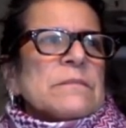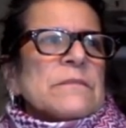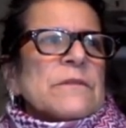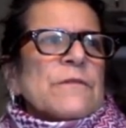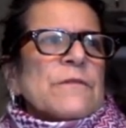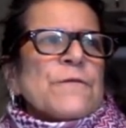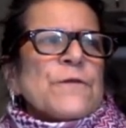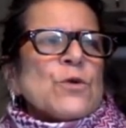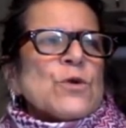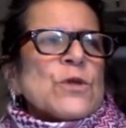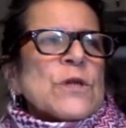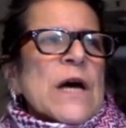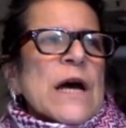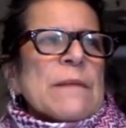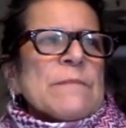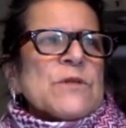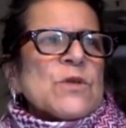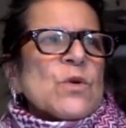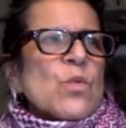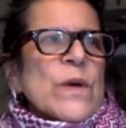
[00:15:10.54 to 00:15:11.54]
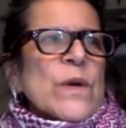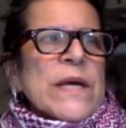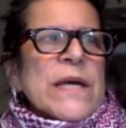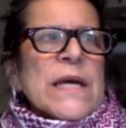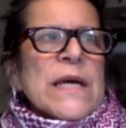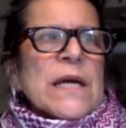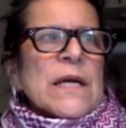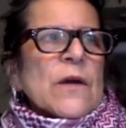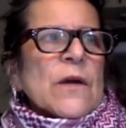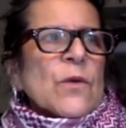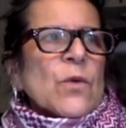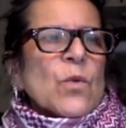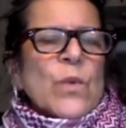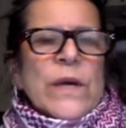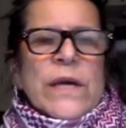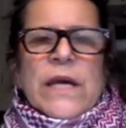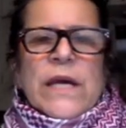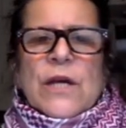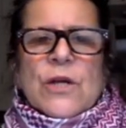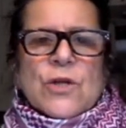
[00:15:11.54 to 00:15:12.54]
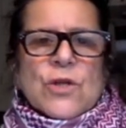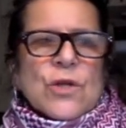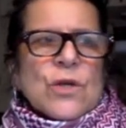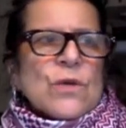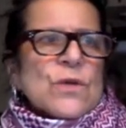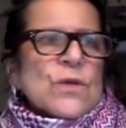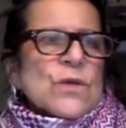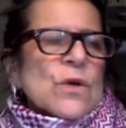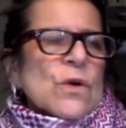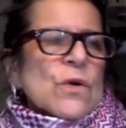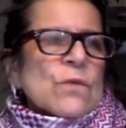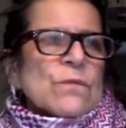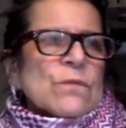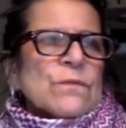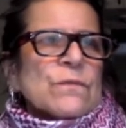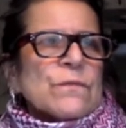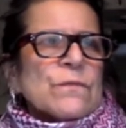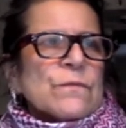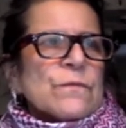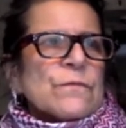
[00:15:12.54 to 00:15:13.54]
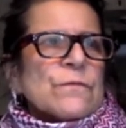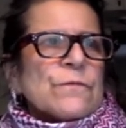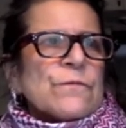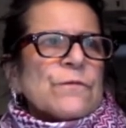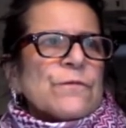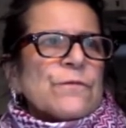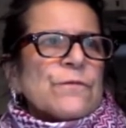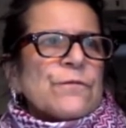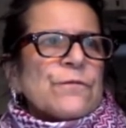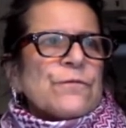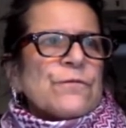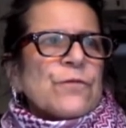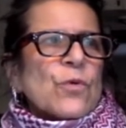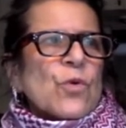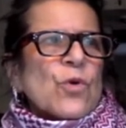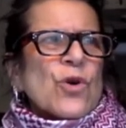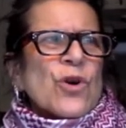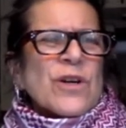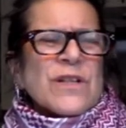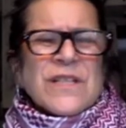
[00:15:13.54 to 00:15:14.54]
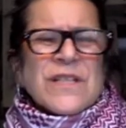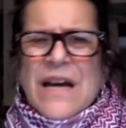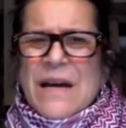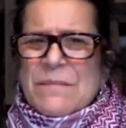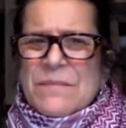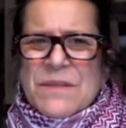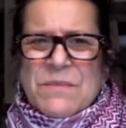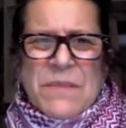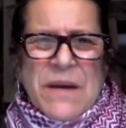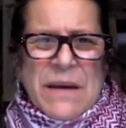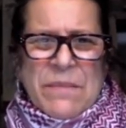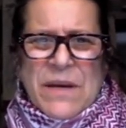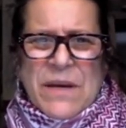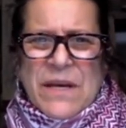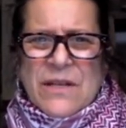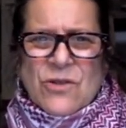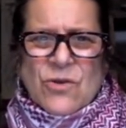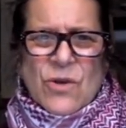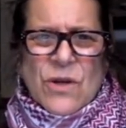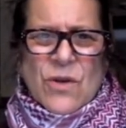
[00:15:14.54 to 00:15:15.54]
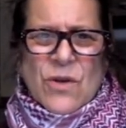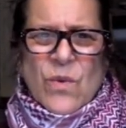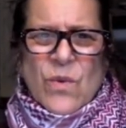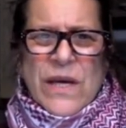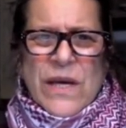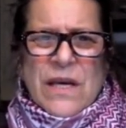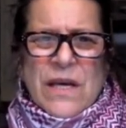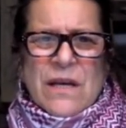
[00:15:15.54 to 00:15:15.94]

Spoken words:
A few times a week, and on the weekend too. So 4 times maybe during the week.